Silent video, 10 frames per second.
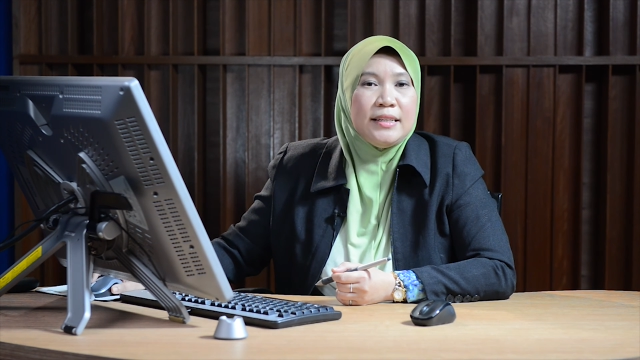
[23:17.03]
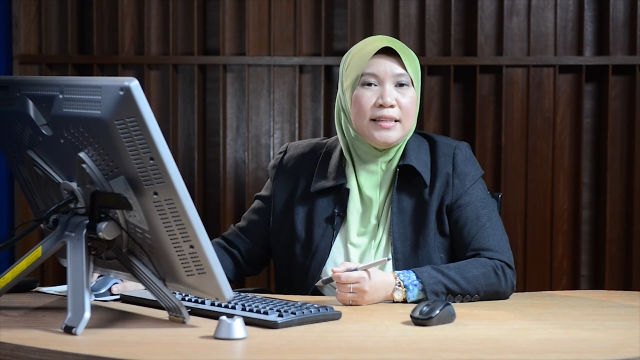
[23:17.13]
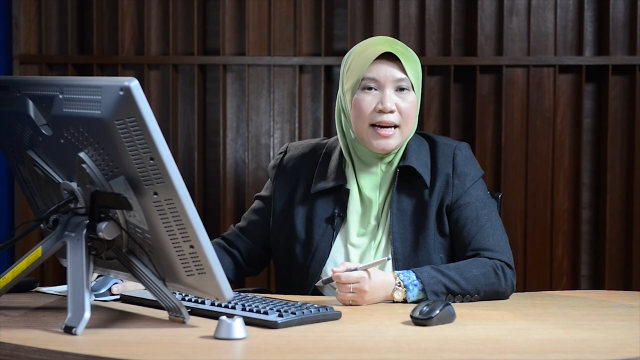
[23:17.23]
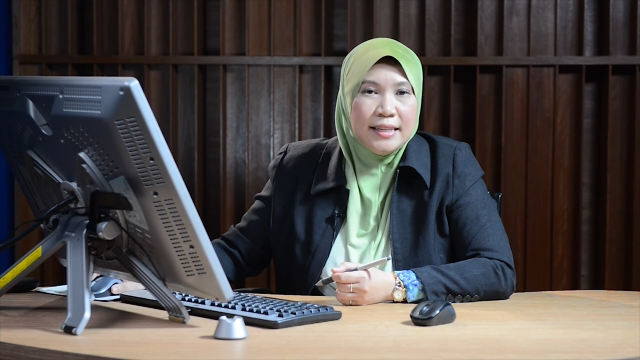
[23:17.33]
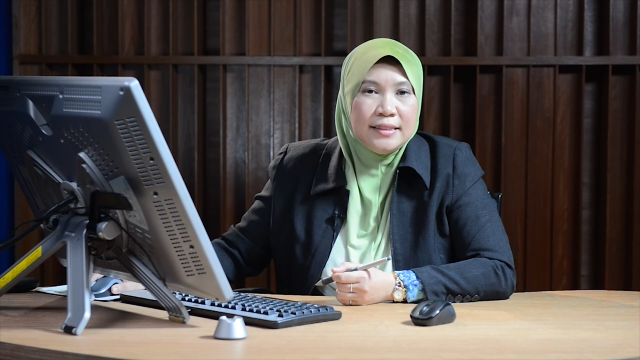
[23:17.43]

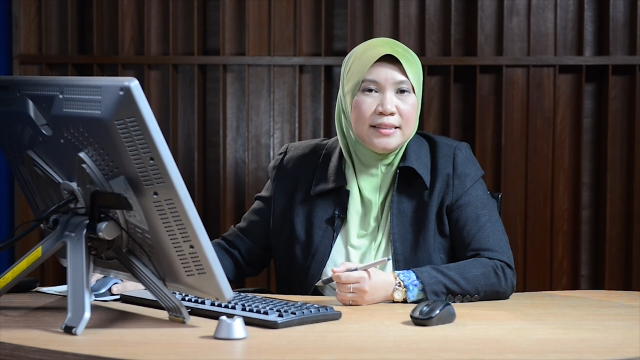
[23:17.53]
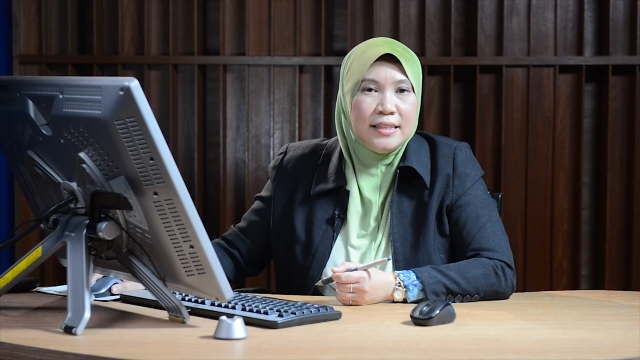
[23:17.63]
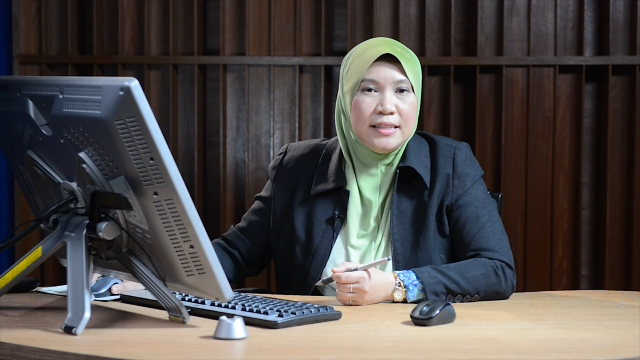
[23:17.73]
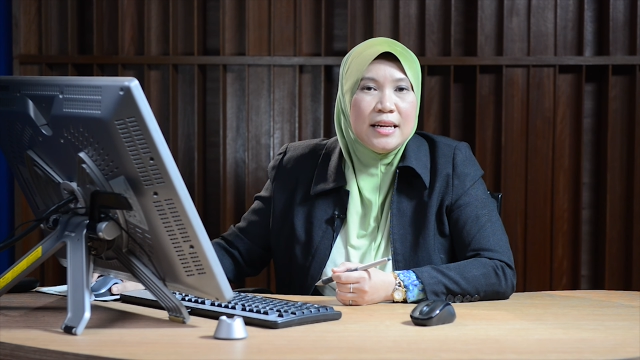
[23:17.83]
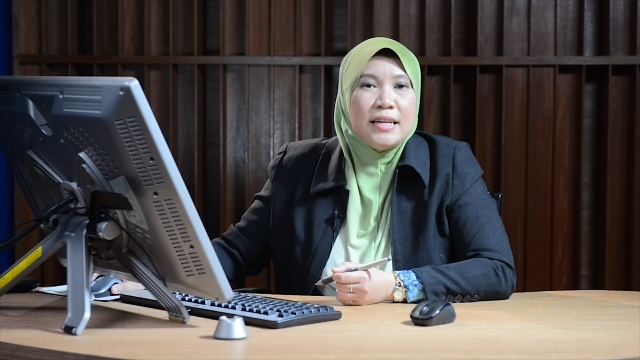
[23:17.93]

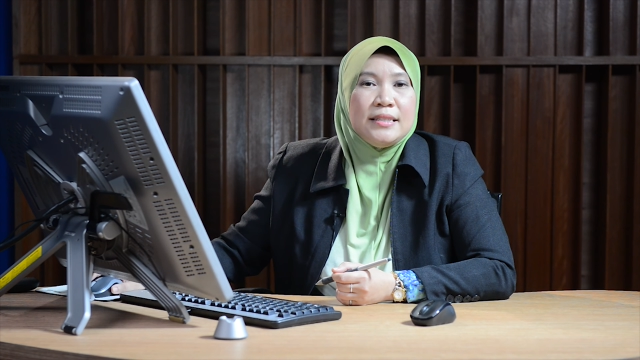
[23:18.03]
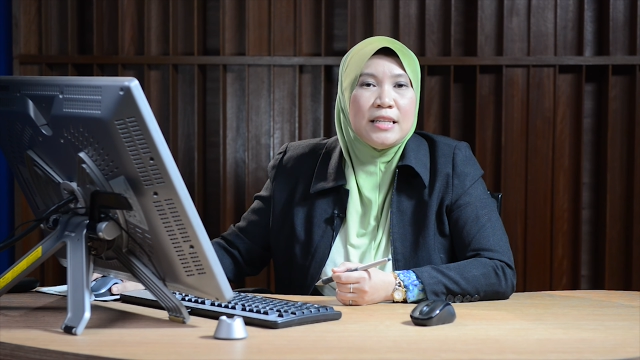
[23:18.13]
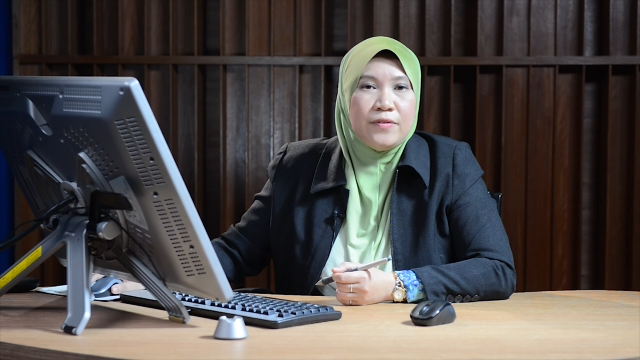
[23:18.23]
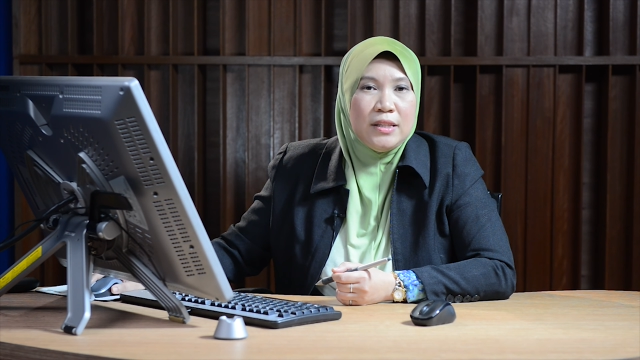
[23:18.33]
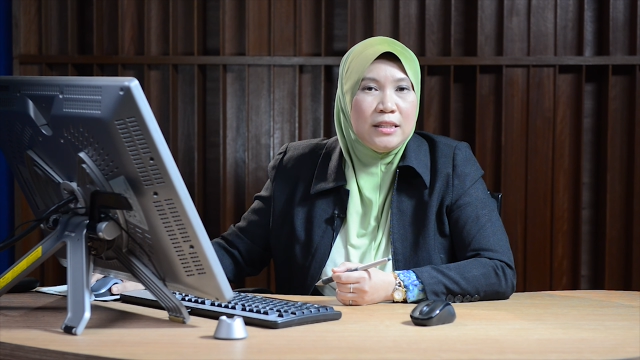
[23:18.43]

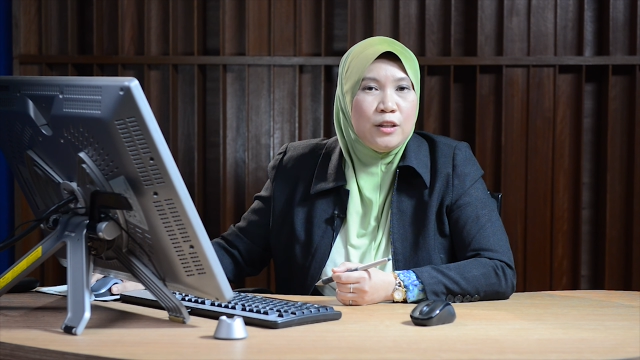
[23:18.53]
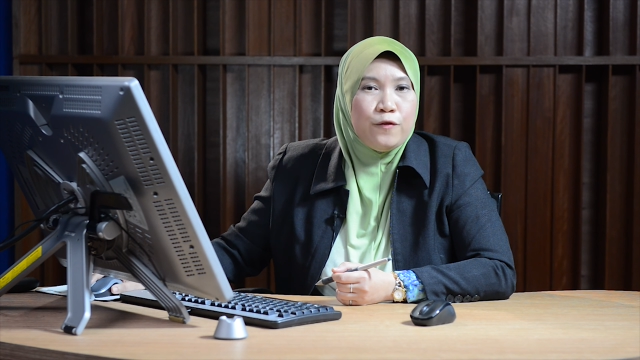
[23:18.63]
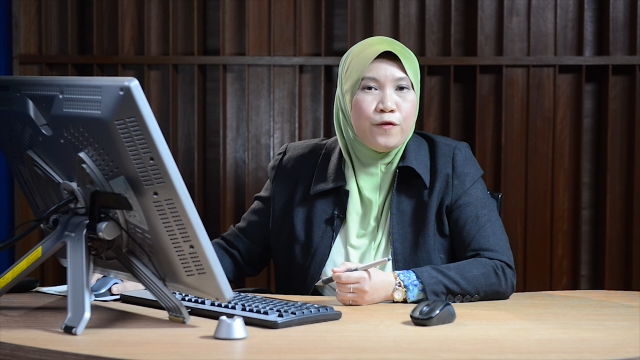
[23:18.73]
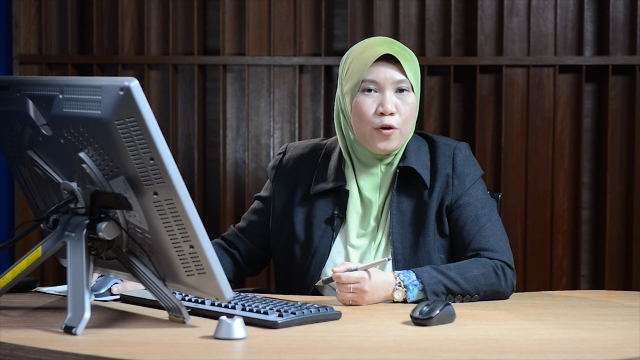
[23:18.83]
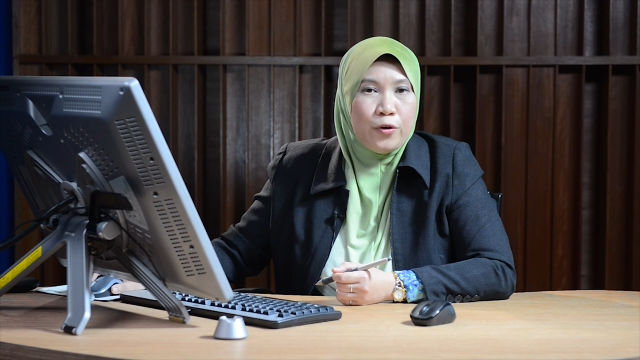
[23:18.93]

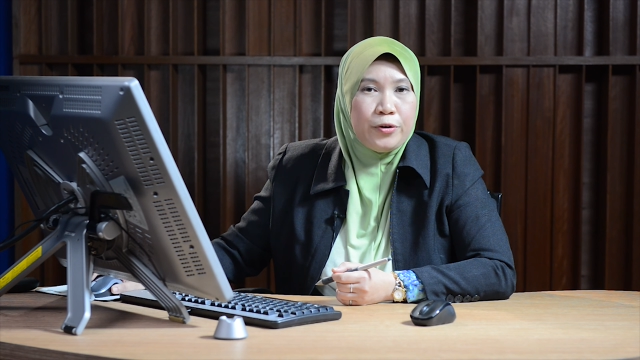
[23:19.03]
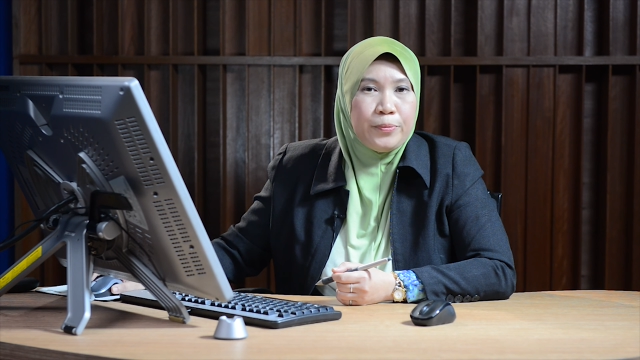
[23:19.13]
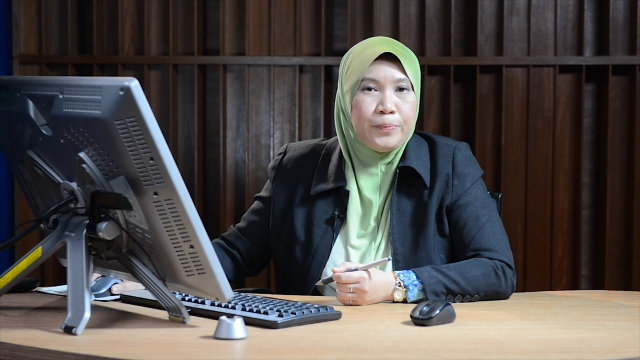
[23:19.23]
1974.